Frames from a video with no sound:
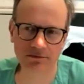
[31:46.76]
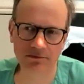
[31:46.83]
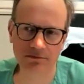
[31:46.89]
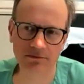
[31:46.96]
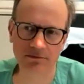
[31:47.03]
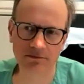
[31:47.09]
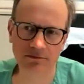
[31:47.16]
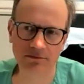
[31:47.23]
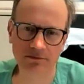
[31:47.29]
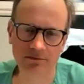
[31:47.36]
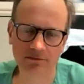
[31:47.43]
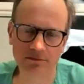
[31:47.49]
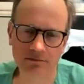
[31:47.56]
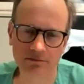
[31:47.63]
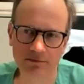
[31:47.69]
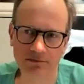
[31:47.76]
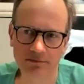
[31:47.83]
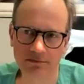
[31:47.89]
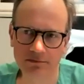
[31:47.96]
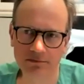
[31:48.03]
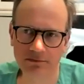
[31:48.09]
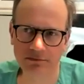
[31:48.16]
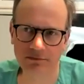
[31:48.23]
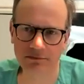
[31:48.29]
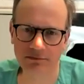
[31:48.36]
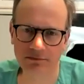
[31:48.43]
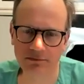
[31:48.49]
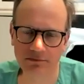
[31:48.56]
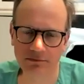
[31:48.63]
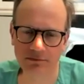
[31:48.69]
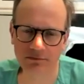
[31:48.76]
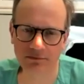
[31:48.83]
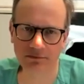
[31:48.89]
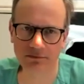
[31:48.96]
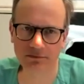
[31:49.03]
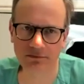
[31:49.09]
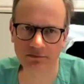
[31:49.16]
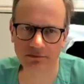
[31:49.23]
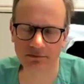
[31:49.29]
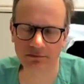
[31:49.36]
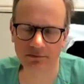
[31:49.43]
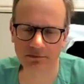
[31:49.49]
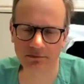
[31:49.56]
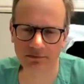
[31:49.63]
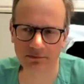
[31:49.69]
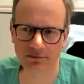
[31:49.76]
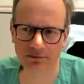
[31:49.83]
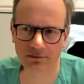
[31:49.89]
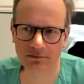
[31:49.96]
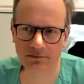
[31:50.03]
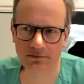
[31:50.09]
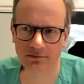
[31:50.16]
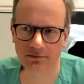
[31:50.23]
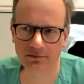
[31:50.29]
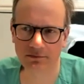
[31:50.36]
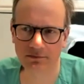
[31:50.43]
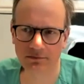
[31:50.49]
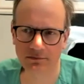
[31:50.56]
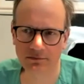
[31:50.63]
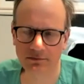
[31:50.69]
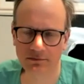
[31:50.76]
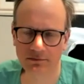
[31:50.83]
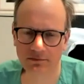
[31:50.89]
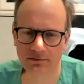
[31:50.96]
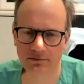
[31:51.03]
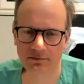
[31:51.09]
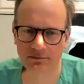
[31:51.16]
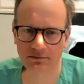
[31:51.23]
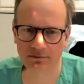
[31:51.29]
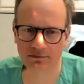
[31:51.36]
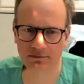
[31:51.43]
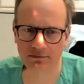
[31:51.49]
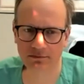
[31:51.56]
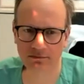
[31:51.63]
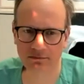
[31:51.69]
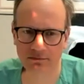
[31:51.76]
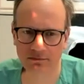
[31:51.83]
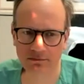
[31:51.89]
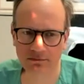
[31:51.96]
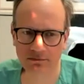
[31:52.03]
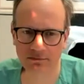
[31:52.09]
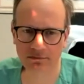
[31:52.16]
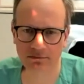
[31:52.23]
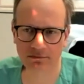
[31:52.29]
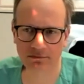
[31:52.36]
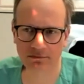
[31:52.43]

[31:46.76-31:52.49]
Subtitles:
The person shown says nothing.